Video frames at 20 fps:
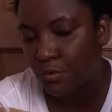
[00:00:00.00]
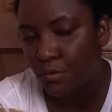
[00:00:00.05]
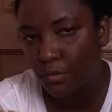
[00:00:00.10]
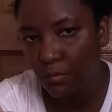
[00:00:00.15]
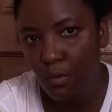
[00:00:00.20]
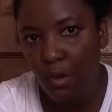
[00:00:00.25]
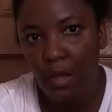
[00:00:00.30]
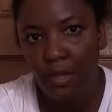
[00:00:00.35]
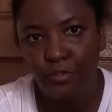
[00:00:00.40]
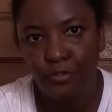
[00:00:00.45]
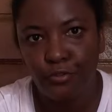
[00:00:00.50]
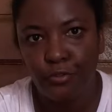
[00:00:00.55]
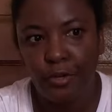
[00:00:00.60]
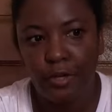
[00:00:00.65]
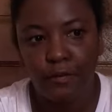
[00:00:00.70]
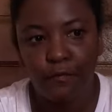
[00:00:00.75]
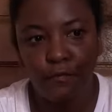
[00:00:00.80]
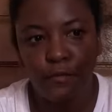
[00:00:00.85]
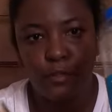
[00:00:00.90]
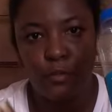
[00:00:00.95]

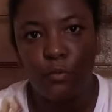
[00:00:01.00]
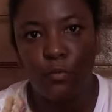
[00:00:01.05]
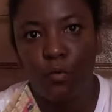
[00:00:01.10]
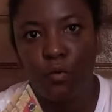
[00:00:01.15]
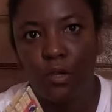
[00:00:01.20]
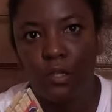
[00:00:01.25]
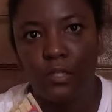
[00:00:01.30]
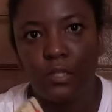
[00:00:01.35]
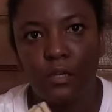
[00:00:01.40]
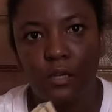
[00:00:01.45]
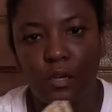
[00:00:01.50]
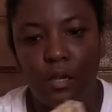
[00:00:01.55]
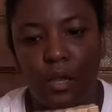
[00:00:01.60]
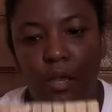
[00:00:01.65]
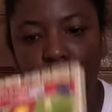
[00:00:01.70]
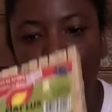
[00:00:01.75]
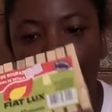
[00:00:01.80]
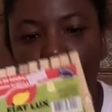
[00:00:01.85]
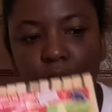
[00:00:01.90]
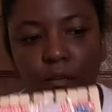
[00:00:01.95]
200 for the water
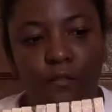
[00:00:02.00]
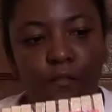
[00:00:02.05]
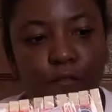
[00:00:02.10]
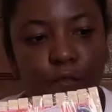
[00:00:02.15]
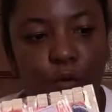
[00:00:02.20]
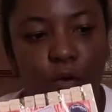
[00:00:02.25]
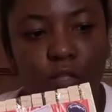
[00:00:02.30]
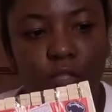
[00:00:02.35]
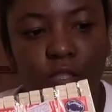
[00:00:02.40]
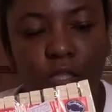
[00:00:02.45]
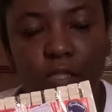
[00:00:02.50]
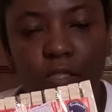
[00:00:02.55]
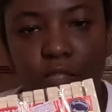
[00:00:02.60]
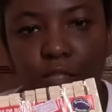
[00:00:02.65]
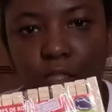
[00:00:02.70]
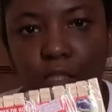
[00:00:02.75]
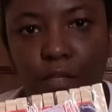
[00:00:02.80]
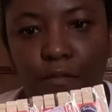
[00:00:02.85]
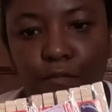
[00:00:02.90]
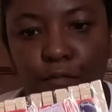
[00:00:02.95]
and
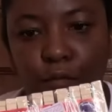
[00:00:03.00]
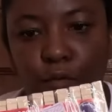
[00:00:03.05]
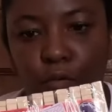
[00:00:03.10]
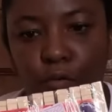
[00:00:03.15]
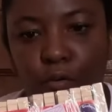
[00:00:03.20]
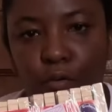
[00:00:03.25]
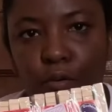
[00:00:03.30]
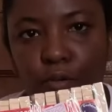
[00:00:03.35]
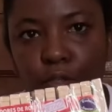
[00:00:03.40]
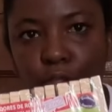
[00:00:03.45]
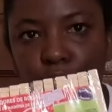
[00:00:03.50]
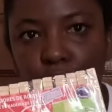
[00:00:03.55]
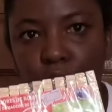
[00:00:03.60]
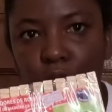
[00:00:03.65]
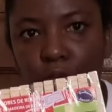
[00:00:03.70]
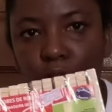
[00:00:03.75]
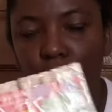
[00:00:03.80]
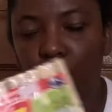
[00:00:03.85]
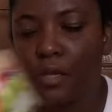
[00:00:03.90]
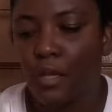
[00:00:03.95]
460 for the,
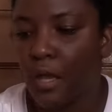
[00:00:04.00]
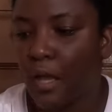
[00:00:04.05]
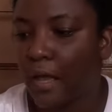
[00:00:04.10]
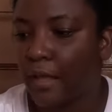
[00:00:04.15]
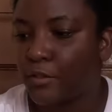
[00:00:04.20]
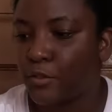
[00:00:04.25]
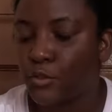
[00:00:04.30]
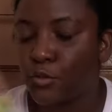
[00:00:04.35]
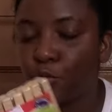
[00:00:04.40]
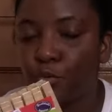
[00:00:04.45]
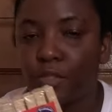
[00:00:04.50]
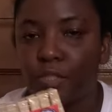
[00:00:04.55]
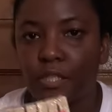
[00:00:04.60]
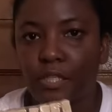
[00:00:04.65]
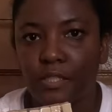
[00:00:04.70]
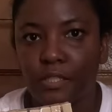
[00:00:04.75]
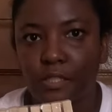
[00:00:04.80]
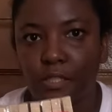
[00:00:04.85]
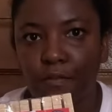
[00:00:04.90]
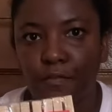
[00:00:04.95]
and
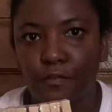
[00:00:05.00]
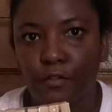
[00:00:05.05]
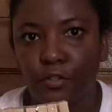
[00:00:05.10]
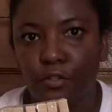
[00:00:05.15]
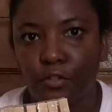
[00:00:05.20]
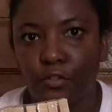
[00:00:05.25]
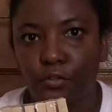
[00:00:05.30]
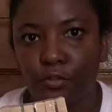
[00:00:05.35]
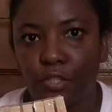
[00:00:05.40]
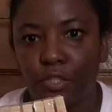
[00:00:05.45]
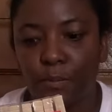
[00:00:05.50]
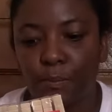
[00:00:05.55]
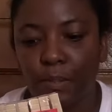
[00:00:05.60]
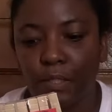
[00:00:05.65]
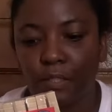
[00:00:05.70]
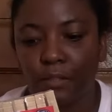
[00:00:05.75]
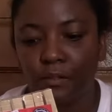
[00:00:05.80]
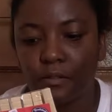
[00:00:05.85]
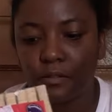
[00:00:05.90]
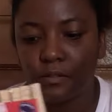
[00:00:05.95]
260 for the
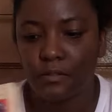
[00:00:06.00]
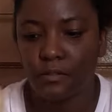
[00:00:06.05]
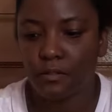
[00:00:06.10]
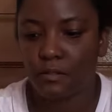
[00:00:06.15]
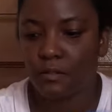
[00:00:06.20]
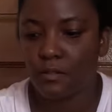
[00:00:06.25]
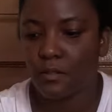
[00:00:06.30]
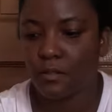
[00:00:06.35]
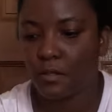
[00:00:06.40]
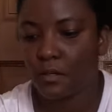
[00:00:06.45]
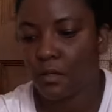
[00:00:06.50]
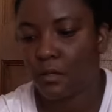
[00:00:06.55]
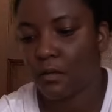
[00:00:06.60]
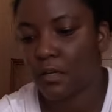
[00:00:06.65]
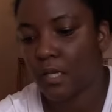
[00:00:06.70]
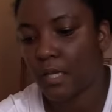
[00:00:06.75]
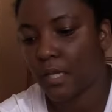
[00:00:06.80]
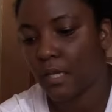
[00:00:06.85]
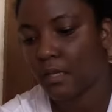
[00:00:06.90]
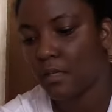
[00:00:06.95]
clothespins.
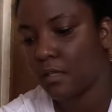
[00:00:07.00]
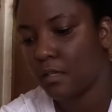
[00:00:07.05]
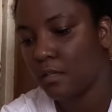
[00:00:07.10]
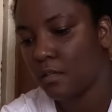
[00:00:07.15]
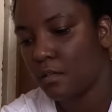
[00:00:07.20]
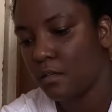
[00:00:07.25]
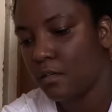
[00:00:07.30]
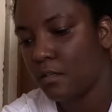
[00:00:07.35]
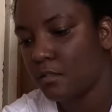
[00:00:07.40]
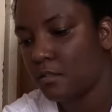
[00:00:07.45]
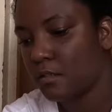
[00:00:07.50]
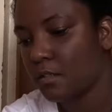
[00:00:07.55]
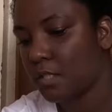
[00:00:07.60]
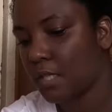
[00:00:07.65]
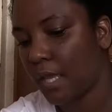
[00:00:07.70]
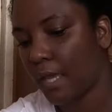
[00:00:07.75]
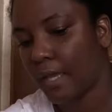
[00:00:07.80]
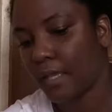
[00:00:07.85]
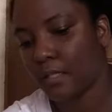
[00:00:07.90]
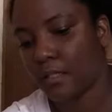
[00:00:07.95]
Okay, so
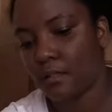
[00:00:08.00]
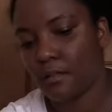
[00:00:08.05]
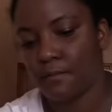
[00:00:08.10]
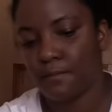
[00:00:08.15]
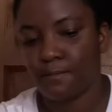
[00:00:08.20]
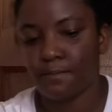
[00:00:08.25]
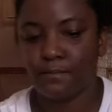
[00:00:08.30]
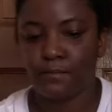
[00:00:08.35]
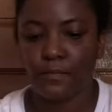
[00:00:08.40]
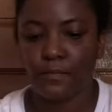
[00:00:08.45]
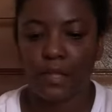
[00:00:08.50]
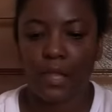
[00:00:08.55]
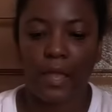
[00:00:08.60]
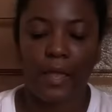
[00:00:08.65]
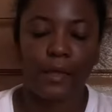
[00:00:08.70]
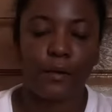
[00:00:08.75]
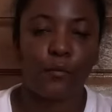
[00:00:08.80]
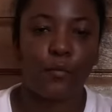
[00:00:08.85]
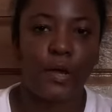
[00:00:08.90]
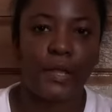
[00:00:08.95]
then
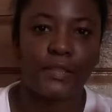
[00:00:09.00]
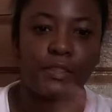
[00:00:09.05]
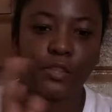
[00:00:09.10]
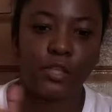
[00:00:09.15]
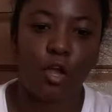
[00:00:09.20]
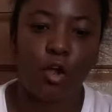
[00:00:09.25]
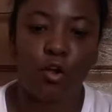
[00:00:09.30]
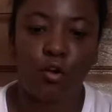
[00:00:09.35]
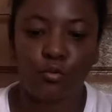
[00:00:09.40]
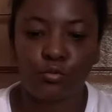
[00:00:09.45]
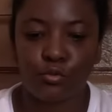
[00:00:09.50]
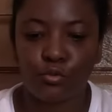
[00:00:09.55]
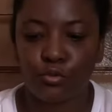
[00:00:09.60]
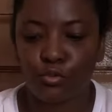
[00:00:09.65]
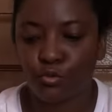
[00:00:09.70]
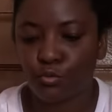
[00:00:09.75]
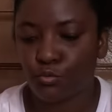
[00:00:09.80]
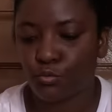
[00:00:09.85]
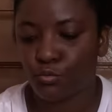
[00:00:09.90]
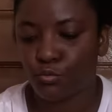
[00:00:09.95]
I went down
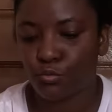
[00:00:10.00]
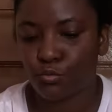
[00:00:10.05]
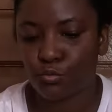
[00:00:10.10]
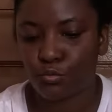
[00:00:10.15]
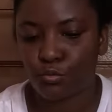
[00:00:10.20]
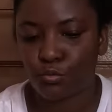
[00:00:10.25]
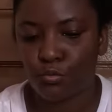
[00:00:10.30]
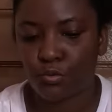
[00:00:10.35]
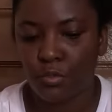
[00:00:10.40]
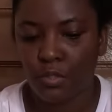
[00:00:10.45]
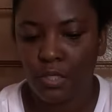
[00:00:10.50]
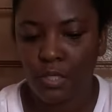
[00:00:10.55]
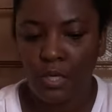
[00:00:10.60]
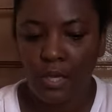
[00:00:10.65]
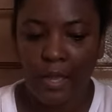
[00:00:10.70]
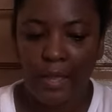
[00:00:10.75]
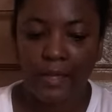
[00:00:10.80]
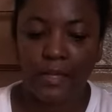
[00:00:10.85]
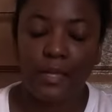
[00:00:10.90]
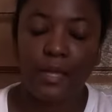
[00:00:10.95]
to,
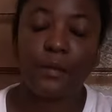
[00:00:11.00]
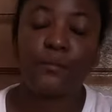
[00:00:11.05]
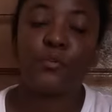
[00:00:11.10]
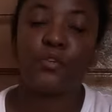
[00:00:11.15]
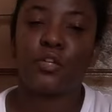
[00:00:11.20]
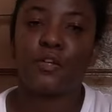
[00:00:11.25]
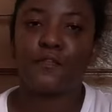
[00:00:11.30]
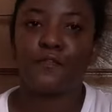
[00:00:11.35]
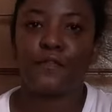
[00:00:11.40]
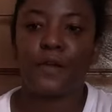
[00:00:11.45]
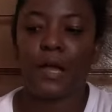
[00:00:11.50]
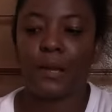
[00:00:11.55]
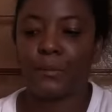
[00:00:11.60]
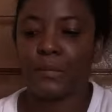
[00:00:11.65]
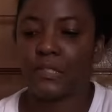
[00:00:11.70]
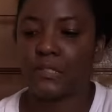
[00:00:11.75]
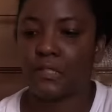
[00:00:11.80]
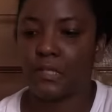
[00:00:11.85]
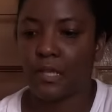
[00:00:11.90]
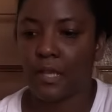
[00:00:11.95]
I came to the
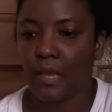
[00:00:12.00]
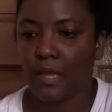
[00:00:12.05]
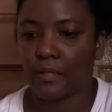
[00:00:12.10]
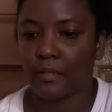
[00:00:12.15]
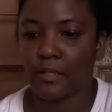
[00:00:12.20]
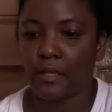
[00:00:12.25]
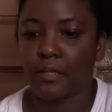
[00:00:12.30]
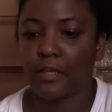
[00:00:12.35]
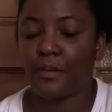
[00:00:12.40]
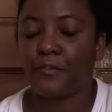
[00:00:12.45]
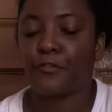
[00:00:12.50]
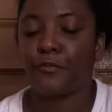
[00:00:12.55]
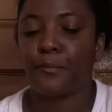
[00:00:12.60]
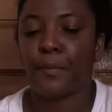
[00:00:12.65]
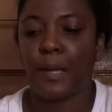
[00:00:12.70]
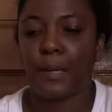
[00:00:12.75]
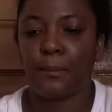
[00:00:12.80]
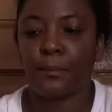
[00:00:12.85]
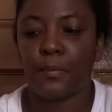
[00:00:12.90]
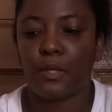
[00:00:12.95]
pharmacy and then I
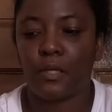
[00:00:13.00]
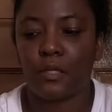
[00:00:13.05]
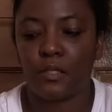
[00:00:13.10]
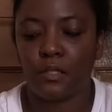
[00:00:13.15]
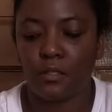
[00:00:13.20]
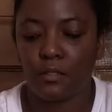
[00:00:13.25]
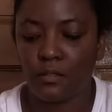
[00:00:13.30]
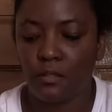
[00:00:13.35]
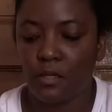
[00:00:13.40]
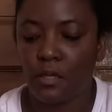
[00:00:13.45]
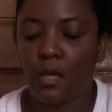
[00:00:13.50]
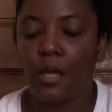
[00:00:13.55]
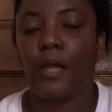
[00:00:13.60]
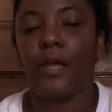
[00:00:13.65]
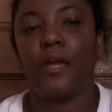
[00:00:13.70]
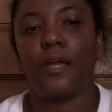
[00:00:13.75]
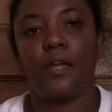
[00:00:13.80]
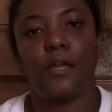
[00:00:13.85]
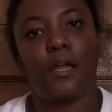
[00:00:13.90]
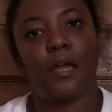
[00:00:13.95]
remembered,
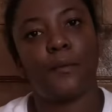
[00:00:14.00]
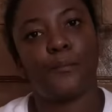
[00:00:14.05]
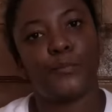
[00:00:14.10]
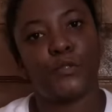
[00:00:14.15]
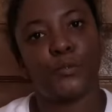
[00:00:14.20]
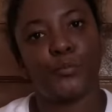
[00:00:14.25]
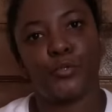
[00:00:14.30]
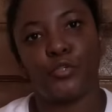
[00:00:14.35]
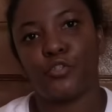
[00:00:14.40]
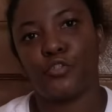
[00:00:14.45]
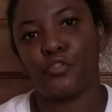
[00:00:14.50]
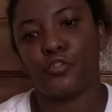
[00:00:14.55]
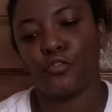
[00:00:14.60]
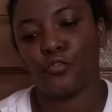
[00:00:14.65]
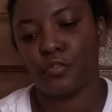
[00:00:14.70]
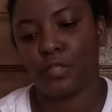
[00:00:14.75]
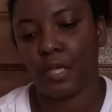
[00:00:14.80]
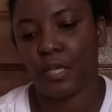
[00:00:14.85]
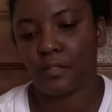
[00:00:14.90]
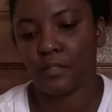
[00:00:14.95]
hey, I'm supposed
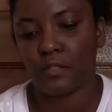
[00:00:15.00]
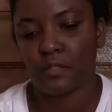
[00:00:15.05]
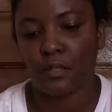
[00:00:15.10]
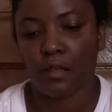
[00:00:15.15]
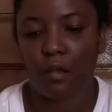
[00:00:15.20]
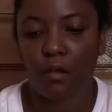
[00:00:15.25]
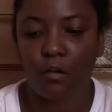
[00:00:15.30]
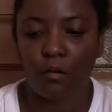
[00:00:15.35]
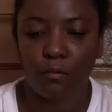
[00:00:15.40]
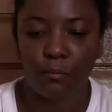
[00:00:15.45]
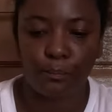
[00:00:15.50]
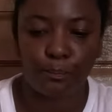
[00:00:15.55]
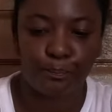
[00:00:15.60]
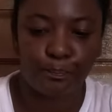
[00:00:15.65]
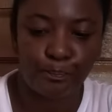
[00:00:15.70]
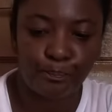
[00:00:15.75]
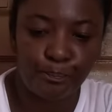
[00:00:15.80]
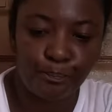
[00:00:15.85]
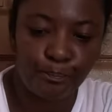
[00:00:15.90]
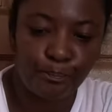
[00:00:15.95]
to get
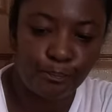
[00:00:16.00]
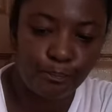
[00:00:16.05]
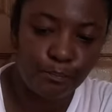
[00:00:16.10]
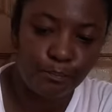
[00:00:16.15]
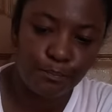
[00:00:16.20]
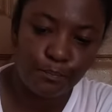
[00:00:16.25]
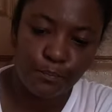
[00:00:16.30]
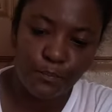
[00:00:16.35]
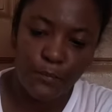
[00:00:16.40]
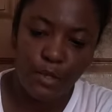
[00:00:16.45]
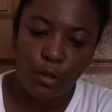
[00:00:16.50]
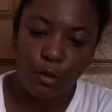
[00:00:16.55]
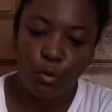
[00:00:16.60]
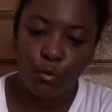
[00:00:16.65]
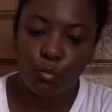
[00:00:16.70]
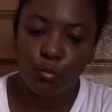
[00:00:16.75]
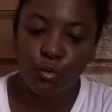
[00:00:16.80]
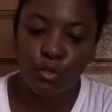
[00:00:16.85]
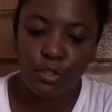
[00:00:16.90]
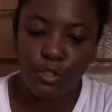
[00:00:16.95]
some
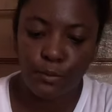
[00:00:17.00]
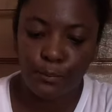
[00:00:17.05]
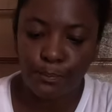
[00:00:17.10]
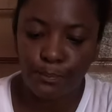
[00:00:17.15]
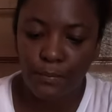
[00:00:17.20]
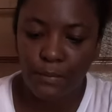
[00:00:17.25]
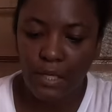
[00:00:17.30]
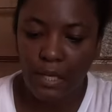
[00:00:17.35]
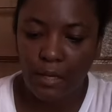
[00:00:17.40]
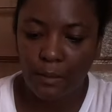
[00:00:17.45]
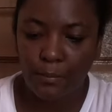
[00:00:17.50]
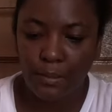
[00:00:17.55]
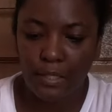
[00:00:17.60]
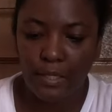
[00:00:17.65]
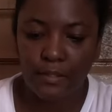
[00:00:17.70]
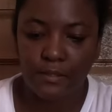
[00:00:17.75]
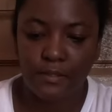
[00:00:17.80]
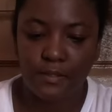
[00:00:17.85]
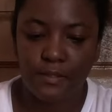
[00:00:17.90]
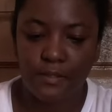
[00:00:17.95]
worm
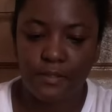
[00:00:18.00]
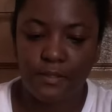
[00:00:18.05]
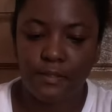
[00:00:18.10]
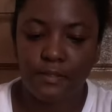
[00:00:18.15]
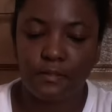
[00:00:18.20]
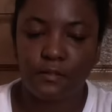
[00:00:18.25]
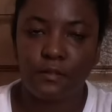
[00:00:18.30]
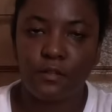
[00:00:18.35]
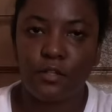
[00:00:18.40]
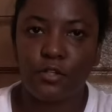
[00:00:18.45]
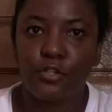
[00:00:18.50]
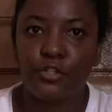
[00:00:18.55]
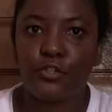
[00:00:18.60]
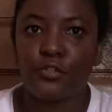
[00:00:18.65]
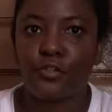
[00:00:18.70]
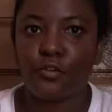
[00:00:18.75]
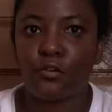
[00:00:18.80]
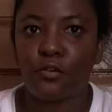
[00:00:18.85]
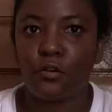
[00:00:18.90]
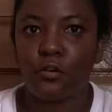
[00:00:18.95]
tablets. You
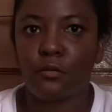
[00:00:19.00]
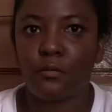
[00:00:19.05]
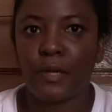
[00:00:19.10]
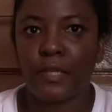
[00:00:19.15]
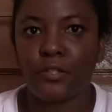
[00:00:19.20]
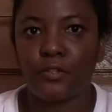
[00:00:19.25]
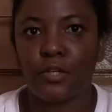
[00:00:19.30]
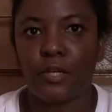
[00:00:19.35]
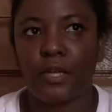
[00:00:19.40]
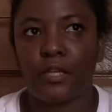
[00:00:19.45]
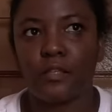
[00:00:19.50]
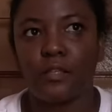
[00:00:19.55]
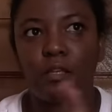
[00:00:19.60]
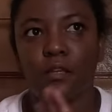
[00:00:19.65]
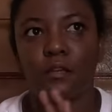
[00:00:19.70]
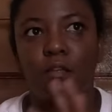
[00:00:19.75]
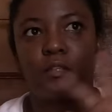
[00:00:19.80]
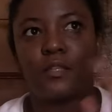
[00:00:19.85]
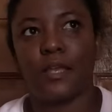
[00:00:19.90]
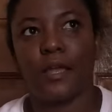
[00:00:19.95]
know when you get
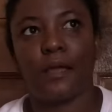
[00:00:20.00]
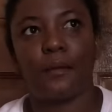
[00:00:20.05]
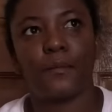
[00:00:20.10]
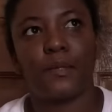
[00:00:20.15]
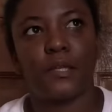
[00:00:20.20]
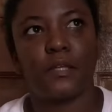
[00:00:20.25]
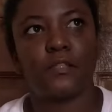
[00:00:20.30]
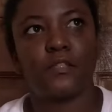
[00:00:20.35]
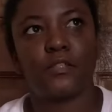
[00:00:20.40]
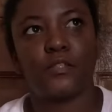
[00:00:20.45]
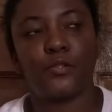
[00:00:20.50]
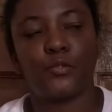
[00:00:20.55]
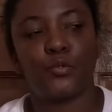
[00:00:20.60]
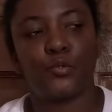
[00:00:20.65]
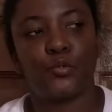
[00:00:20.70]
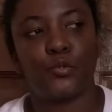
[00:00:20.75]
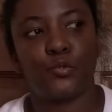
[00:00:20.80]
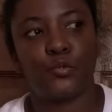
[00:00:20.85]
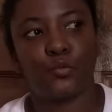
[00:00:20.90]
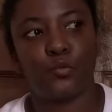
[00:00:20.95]
the tablets
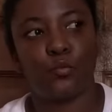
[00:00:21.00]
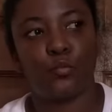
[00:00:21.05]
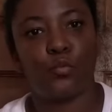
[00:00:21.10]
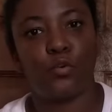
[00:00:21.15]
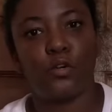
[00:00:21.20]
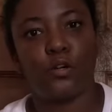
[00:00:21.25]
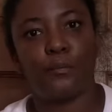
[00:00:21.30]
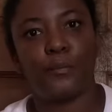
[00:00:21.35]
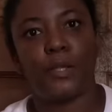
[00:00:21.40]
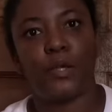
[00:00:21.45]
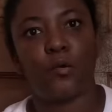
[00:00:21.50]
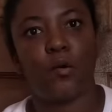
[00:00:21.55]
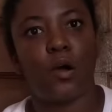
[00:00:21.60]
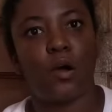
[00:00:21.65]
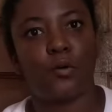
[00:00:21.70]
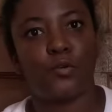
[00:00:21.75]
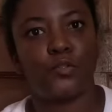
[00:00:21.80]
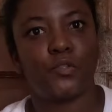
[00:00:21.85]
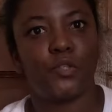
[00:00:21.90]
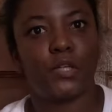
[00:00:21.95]
to worm you
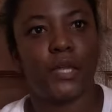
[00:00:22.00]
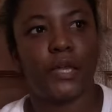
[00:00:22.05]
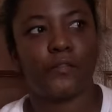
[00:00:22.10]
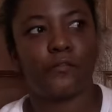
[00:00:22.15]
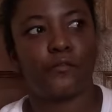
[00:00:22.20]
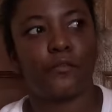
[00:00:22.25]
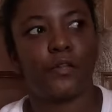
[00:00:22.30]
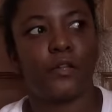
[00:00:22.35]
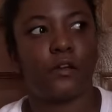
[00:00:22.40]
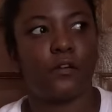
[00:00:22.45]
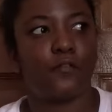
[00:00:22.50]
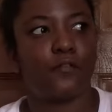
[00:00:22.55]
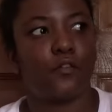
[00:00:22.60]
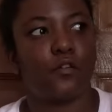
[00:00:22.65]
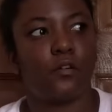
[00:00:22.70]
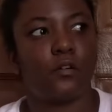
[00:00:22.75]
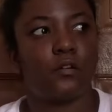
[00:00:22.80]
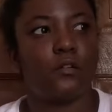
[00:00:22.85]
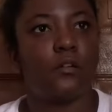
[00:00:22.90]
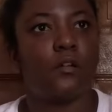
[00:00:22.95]
out to get rid of
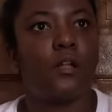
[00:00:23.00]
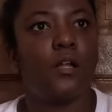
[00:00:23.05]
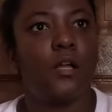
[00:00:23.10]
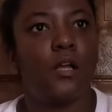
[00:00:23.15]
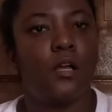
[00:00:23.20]
all,